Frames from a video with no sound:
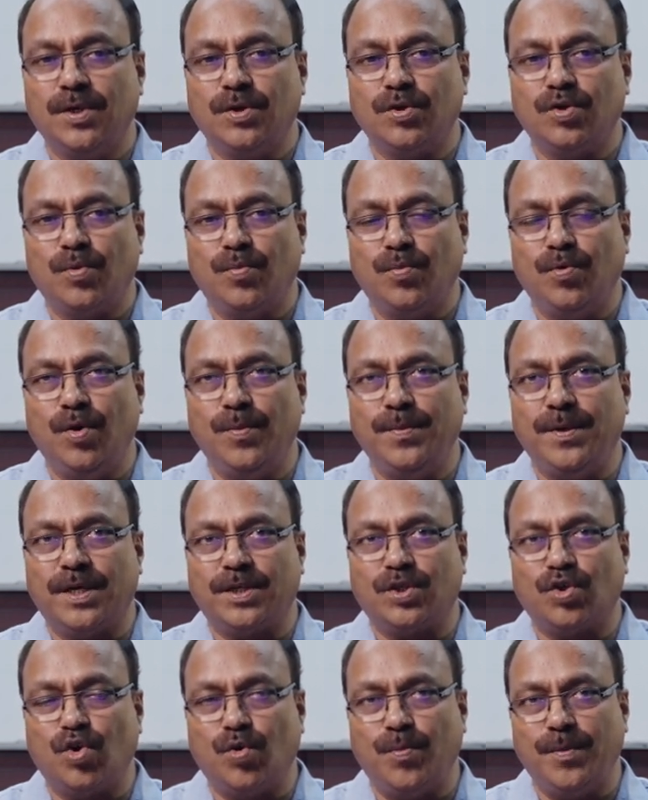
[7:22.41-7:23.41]
So Bloom
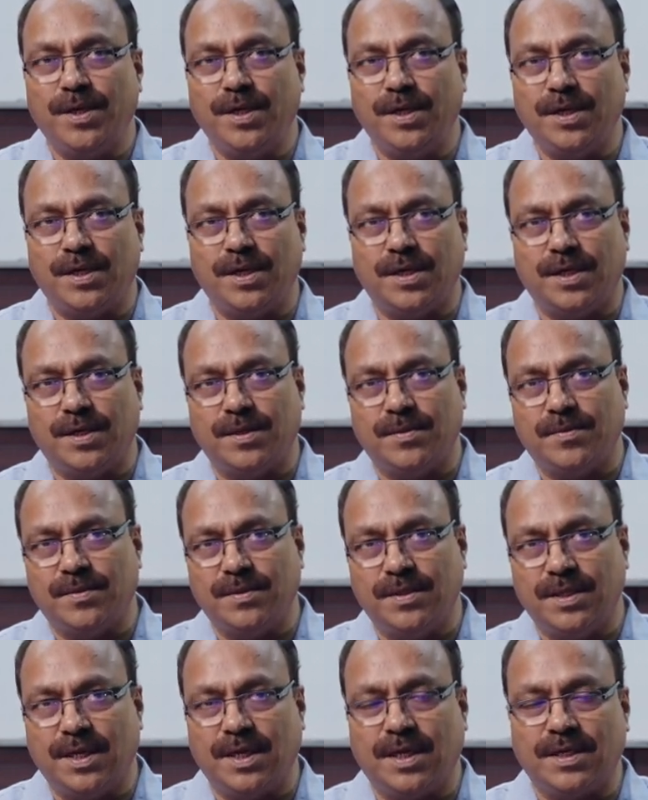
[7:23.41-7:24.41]
taxonomy, uh,
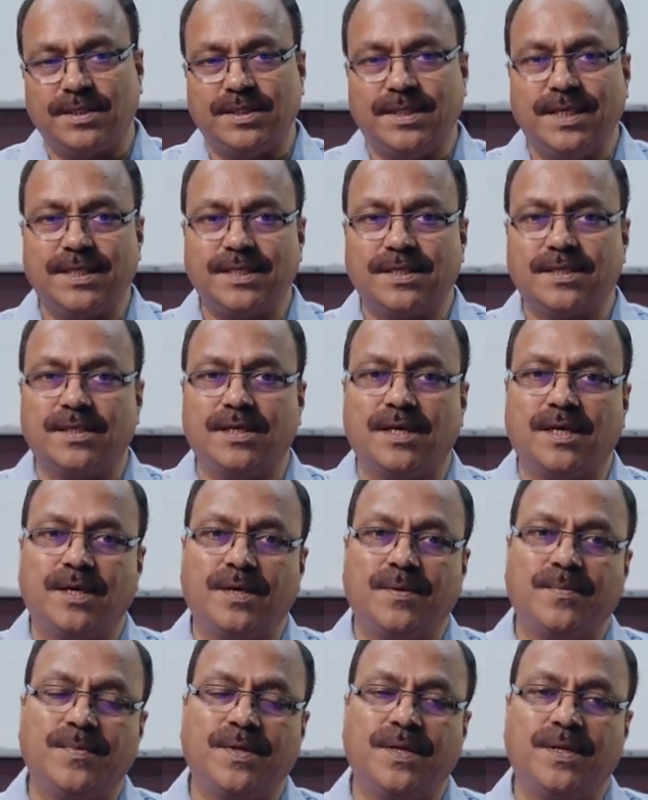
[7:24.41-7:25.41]
there are six
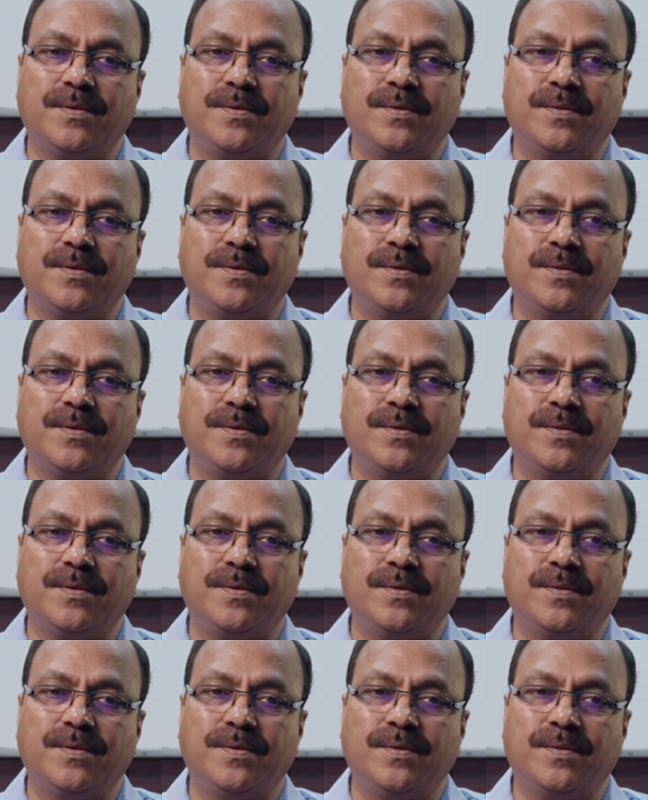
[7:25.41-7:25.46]
uh,